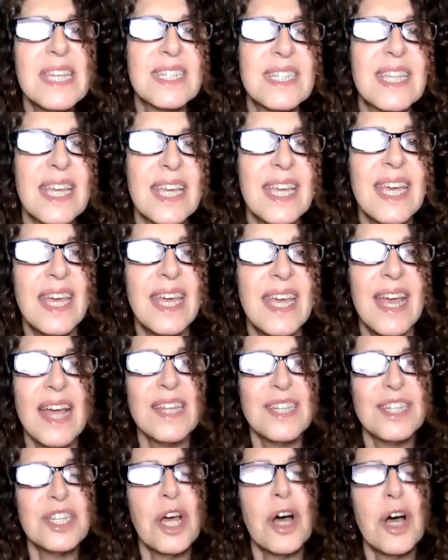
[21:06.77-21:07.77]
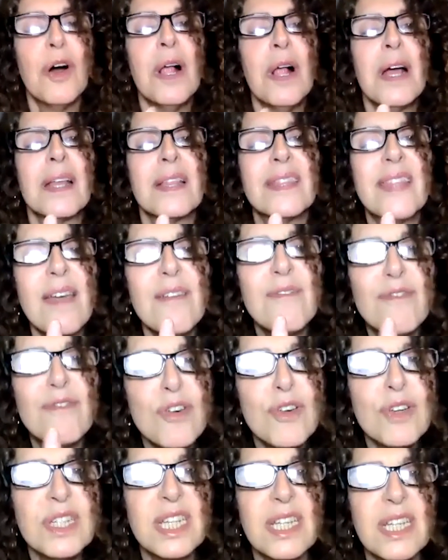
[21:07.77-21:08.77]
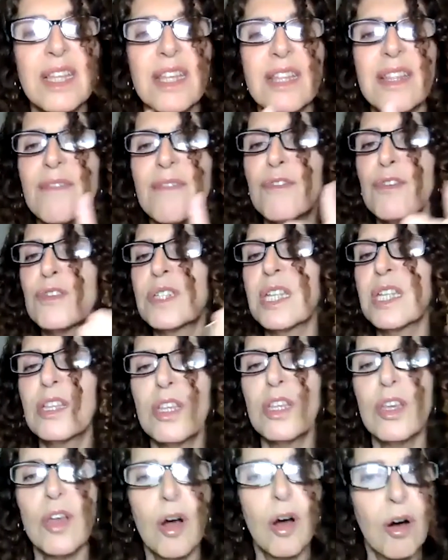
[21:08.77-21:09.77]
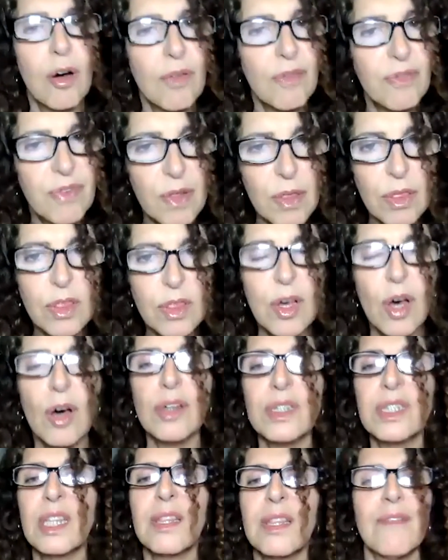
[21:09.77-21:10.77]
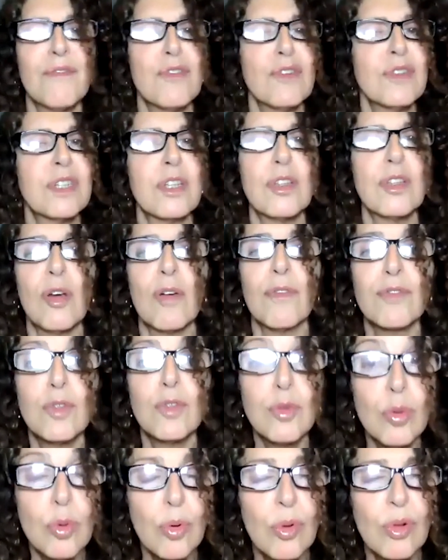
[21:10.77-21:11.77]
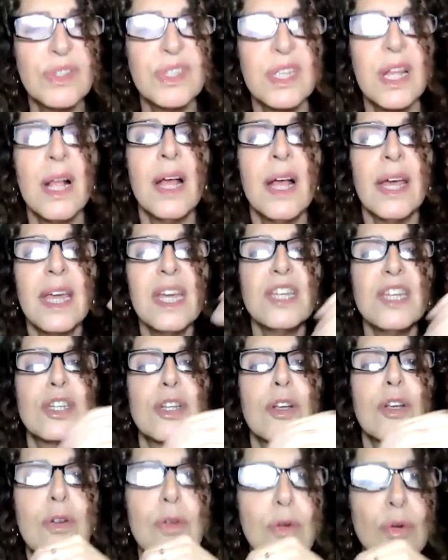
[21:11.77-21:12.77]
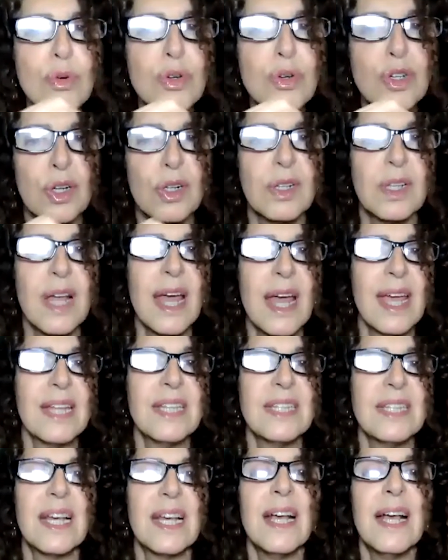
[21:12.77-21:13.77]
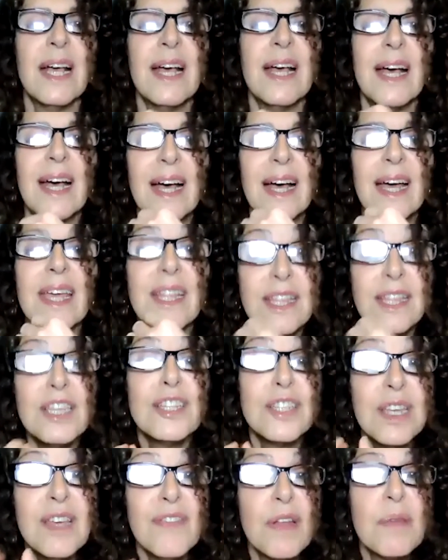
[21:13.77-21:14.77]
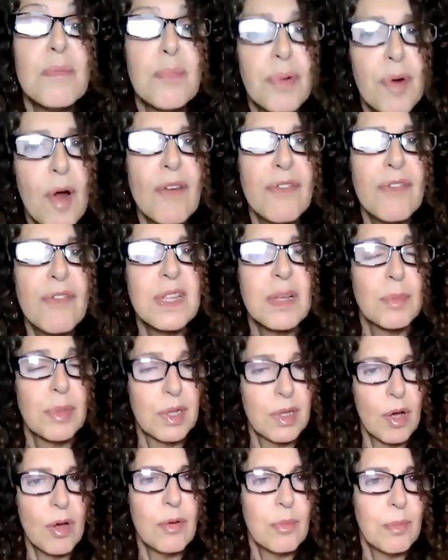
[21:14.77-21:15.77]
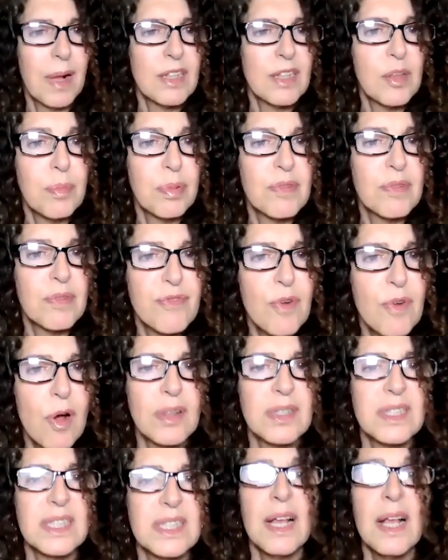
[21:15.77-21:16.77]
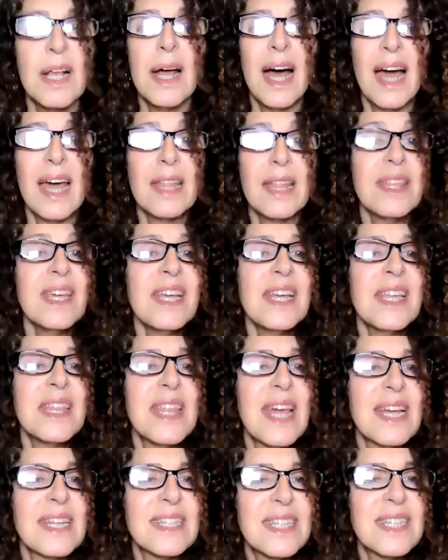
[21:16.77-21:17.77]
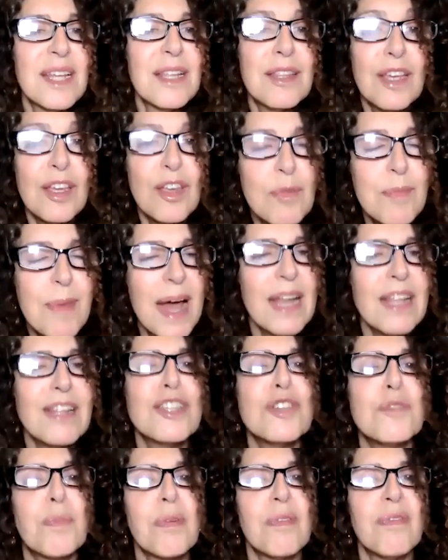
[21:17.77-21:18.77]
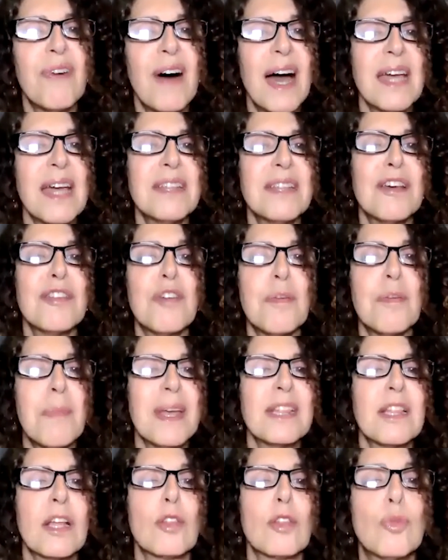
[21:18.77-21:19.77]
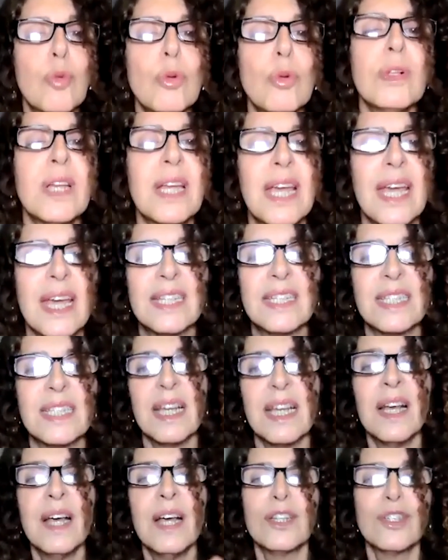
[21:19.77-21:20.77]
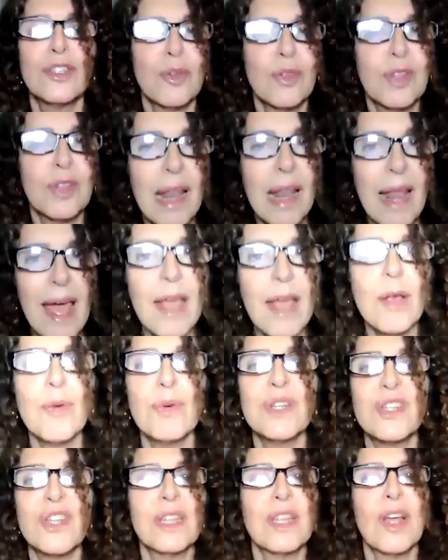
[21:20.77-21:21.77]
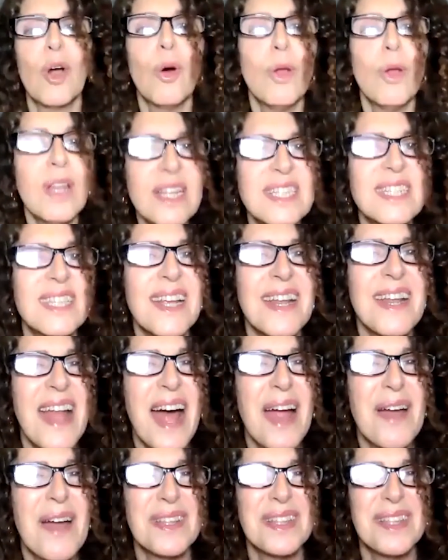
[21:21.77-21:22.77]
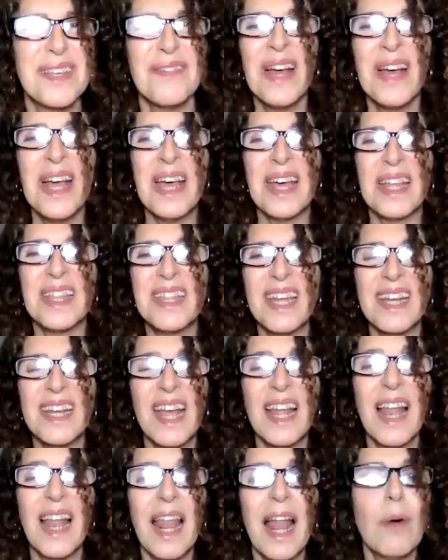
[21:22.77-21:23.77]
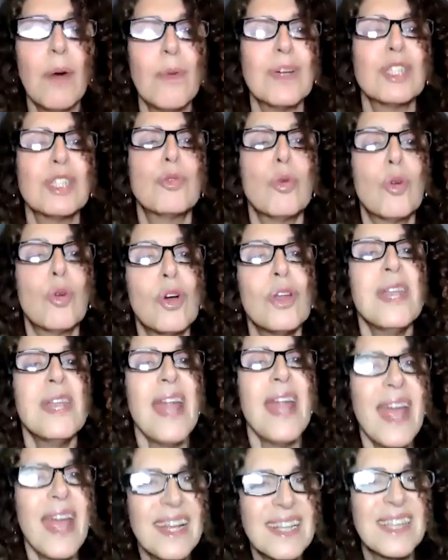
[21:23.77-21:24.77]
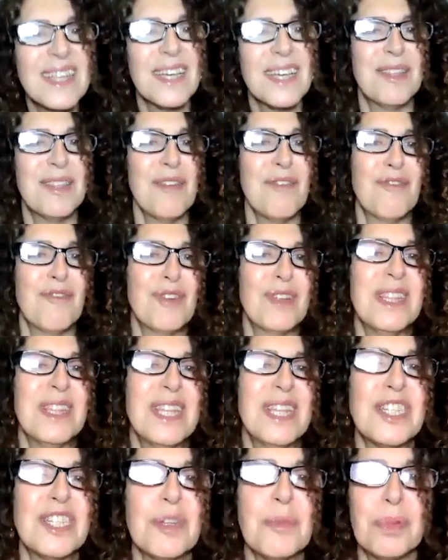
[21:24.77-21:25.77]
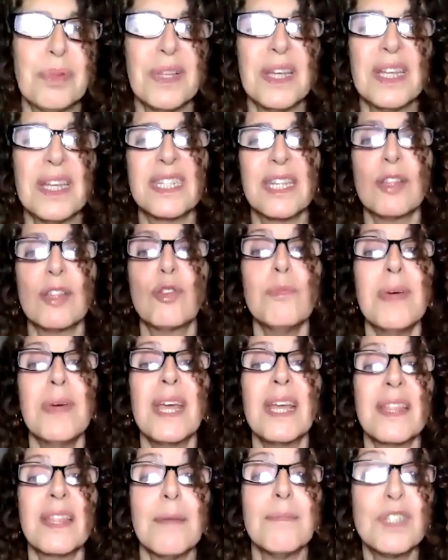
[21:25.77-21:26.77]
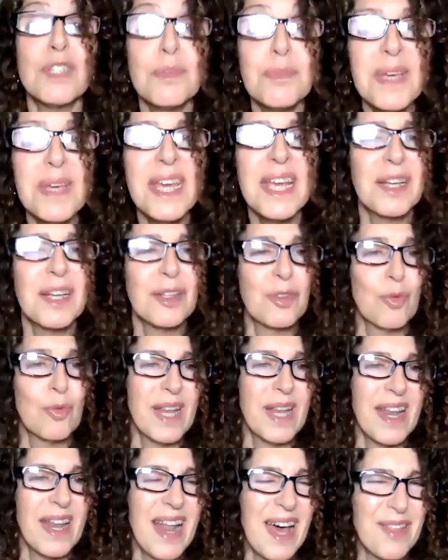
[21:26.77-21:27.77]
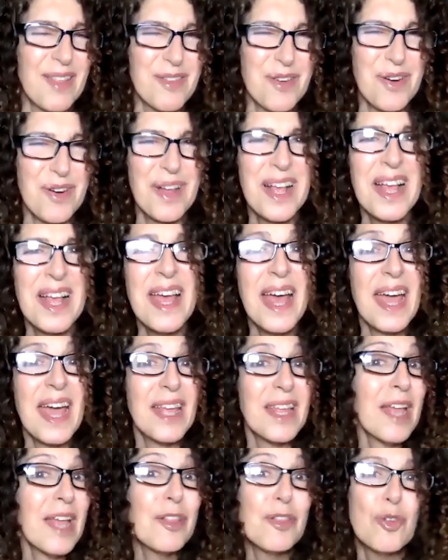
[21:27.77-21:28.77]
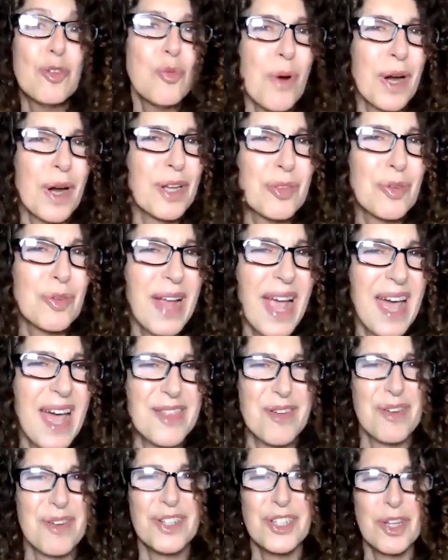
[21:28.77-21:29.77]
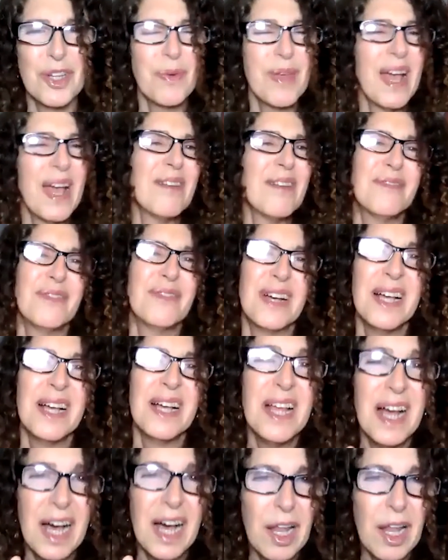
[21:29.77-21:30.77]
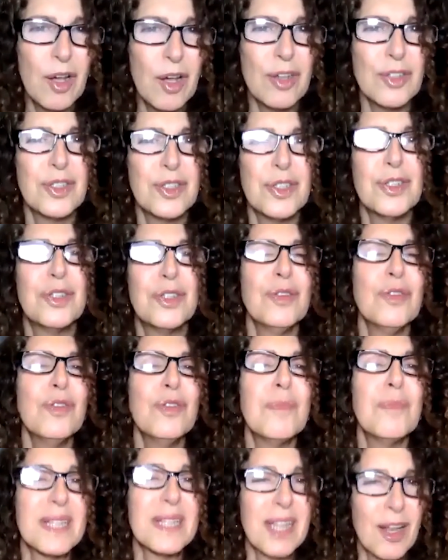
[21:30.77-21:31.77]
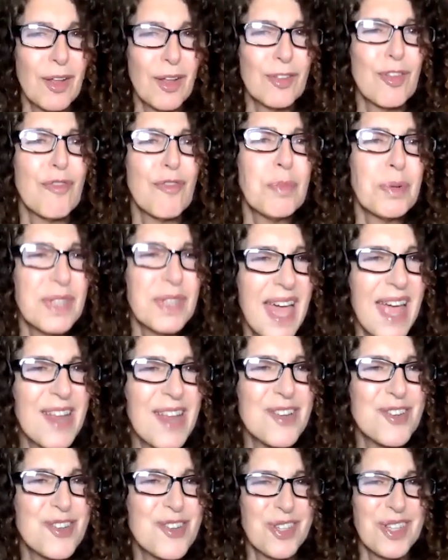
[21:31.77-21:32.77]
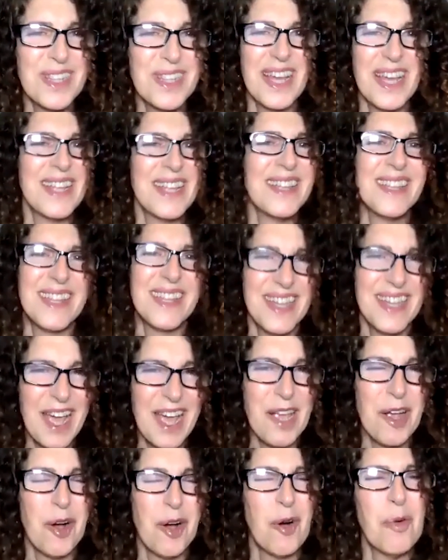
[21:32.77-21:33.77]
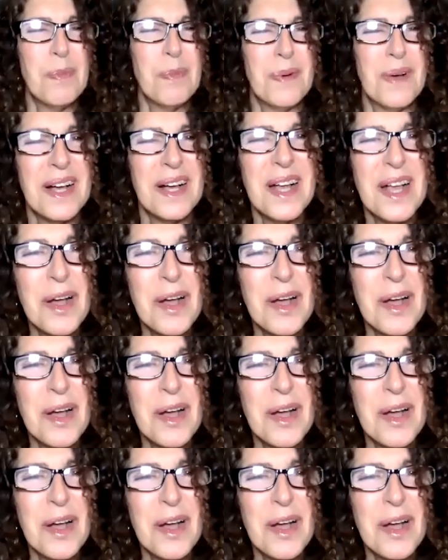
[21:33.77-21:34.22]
is the key. And so diversity of thought, diversity of tools is crucial, and it is even profitable on multiple fronts. I think that the humanities provide the meta toolkit, so the language and the holistic narrative that can allow us to connect different disciplines, to make them speak to one another and to work together. So we have a lot to do, but a lot of potential, and I hope